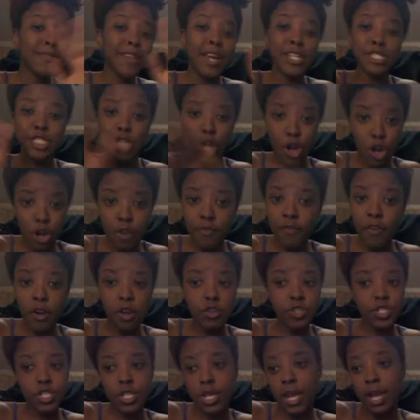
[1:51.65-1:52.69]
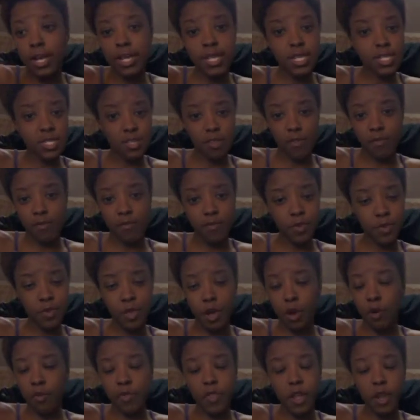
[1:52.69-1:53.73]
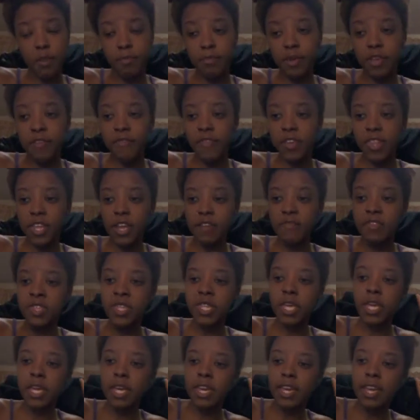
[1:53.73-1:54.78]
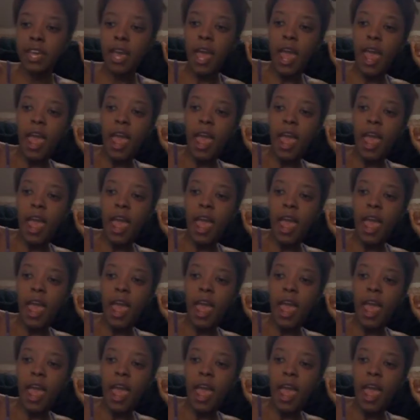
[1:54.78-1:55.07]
that's her version, I guess, of their beef and everything.